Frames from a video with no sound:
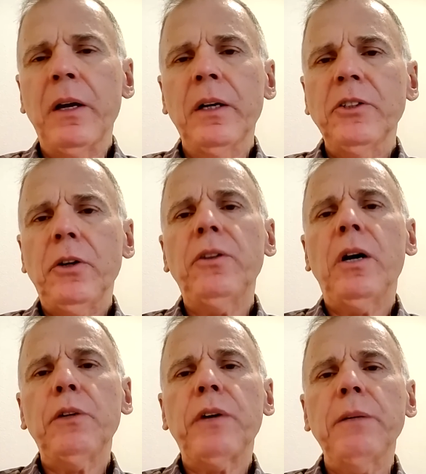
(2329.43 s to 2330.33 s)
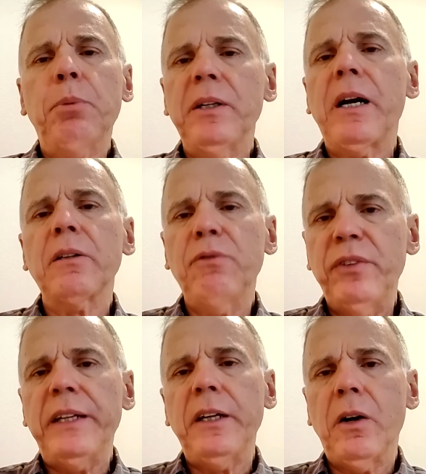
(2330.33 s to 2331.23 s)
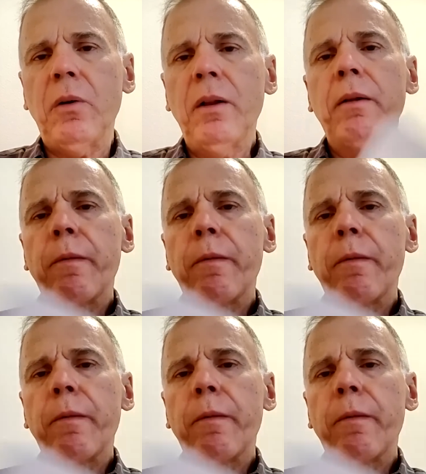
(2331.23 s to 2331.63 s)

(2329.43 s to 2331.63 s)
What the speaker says: So I thought if I put out a video,